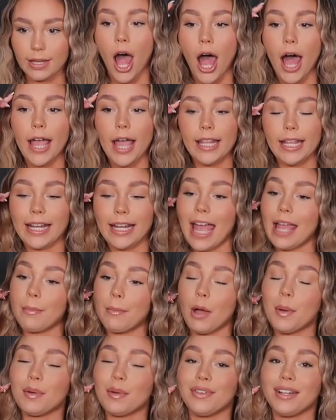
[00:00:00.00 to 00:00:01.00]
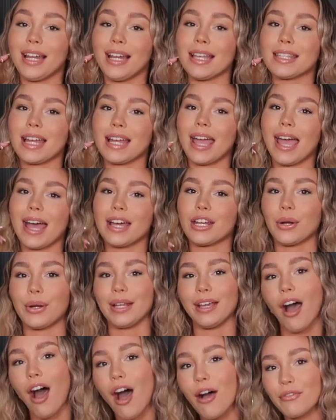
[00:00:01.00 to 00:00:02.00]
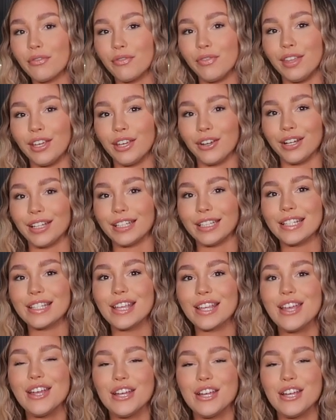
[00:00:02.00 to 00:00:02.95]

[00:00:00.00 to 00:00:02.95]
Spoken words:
I then came home and realized I had only half of the ingredients.